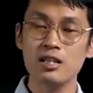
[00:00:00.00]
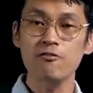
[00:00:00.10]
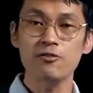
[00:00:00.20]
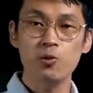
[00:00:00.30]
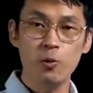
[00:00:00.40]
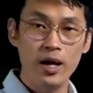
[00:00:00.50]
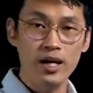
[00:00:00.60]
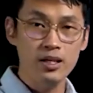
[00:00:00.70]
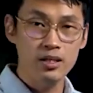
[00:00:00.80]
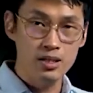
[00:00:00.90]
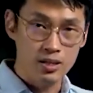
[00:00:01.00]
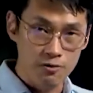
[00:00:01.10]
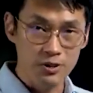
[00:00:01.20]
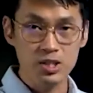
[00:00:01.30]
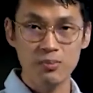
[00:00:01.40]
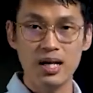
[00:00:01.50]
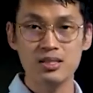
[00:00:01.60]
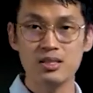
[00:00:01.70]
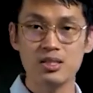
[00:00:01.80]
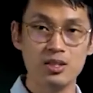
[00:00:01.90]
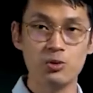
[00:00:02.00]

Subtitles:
if you wear a face mask